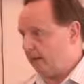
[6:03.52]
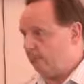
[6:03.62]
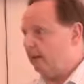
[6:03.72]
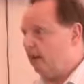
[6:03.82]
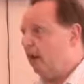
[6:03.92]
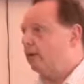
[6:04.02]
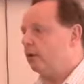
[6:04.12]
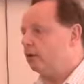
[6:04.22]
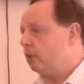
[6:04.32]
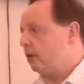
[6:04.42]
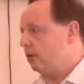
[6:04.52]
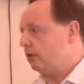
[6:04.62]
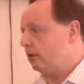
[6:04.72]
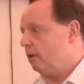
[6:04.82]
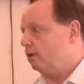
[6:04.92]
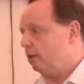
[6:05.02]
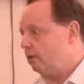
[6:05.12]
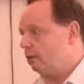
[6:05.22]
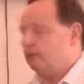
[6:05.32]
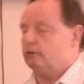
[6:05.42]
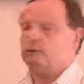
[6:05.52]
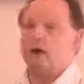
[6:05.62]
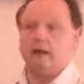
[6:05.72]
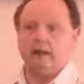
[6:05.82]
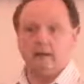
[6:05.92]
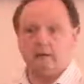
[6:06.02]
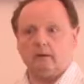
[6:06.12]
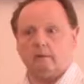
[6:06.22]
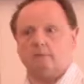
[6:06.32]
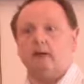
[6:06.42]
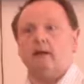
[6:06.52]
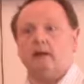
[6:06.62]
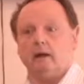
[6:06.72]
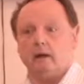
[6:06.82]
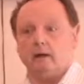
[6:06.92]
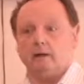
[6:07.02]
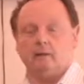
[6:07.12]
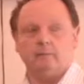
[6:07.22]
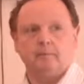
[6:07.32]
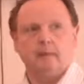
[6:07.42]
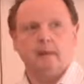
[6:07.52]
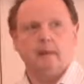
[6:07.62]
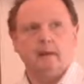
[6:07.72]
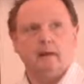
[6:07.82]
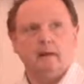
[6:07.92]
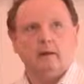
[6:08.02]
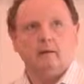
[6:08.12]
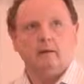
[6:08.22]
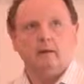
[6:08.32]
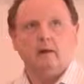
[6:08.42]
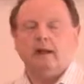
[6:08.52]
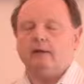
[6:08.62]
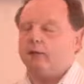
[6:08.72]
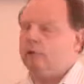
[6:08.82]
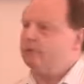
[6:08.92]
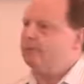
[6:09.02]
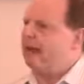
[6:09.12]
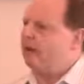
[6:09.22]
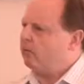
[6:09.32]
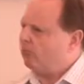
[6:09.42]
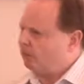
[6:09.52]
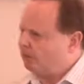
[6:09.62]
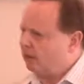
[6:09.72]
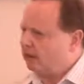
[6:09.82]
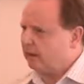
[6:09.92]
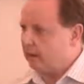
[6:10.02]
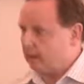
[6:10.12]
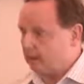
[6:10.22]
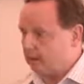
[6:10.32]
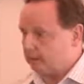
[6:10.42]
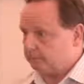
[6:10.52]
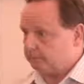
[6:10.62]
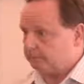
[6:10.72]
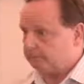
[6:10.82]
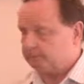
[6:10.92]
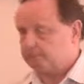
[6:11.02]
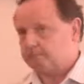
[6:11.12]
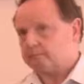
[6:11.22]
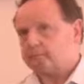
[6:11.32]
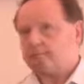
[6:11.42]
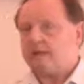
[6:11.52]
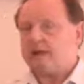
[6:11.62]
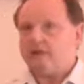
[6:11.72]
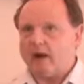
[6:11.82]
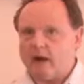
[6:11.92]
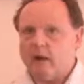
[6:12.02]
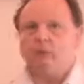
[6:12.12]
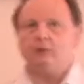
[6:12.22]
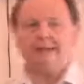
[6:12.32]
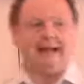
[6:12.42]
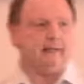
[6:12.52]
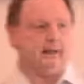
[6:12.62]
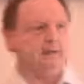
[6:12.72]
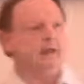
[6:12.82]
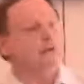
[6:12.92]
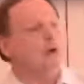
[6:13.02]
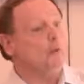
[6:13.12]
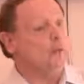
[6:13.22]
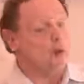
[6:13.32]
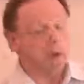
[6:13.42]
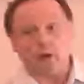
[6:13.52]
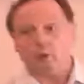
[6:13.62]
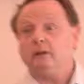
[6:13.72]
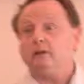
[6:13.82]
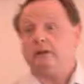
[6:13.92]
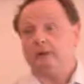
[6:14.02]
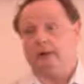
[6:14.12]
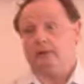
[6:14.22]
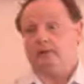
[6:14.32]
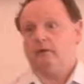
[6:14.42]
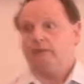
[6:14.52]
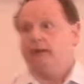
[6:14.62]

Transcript: her at those moments when she's struggling or finding it hard? So it's always about what, what can I learn? If I was better, and that's what, what God wants for us, to